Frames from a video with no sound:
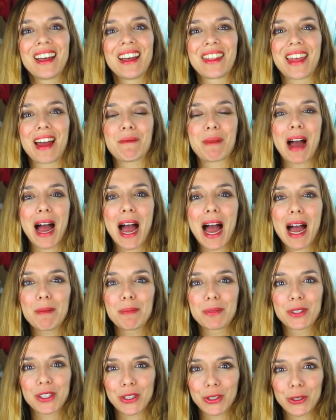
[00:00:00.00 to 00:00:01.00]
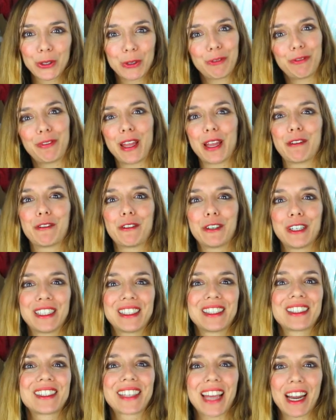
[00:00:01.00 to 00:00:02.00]
they are my absolute
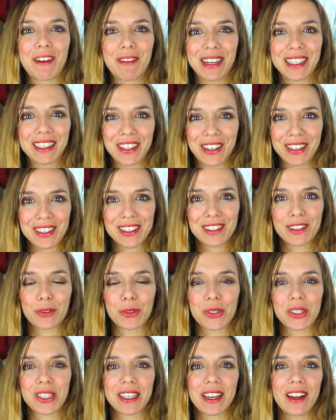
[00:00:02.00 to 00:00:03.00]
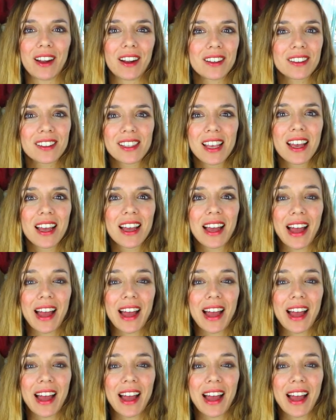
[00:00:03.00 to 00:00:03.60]
favorite characters to sculpt.